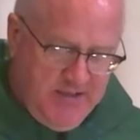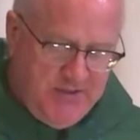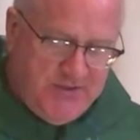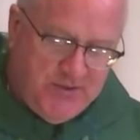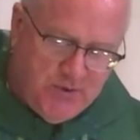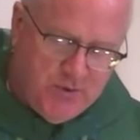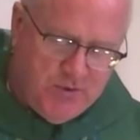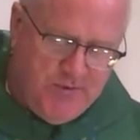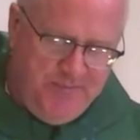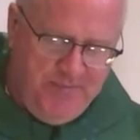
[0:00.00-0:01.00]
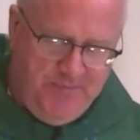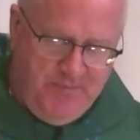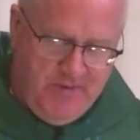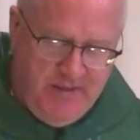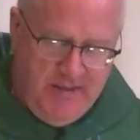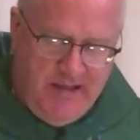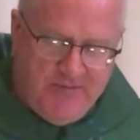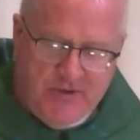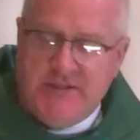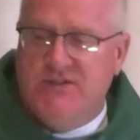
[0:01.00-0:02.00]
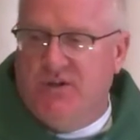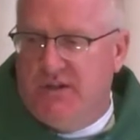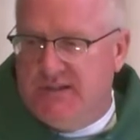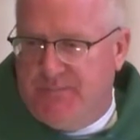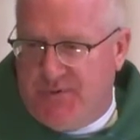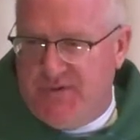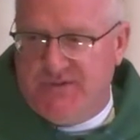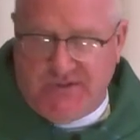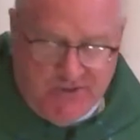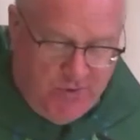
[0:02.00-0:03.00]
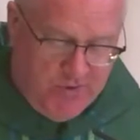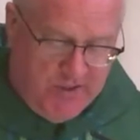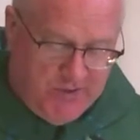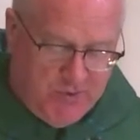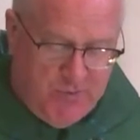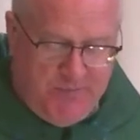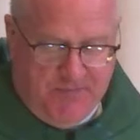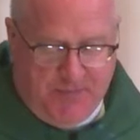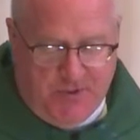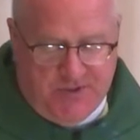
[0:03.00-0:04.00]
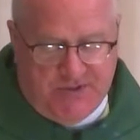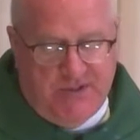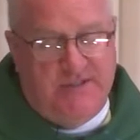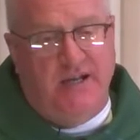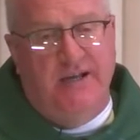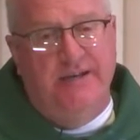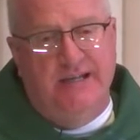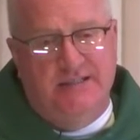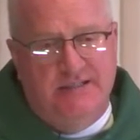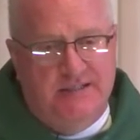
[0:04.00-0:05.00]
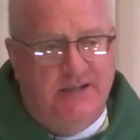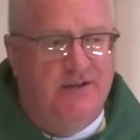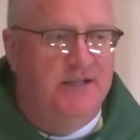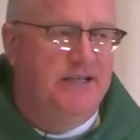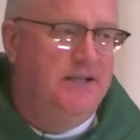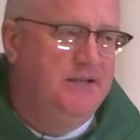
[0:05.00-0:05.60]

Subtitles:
2, never insult a person or a group of persons unnecessarily.